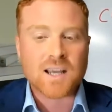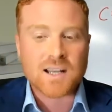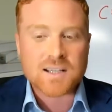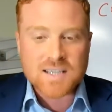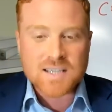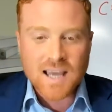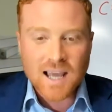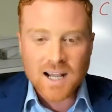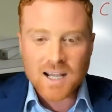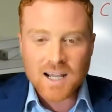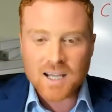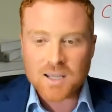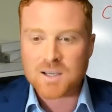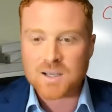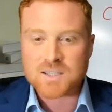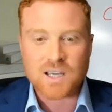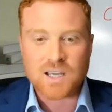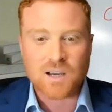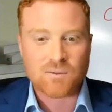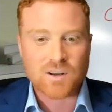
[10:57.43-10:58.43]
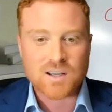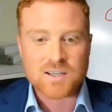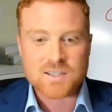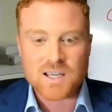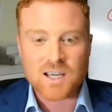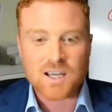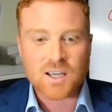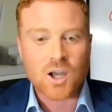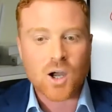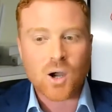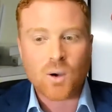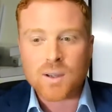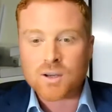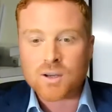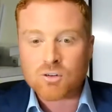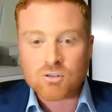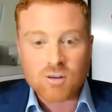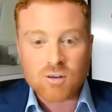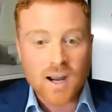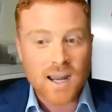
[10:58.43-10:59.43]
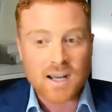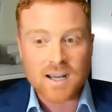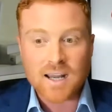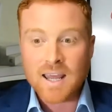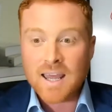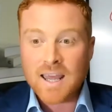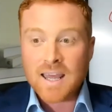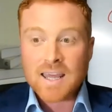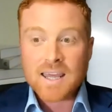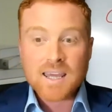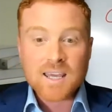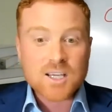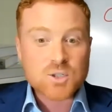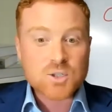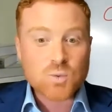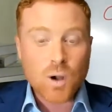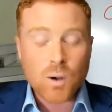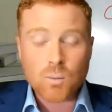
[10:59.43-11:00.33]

I start telling myself, and I start going, great, here's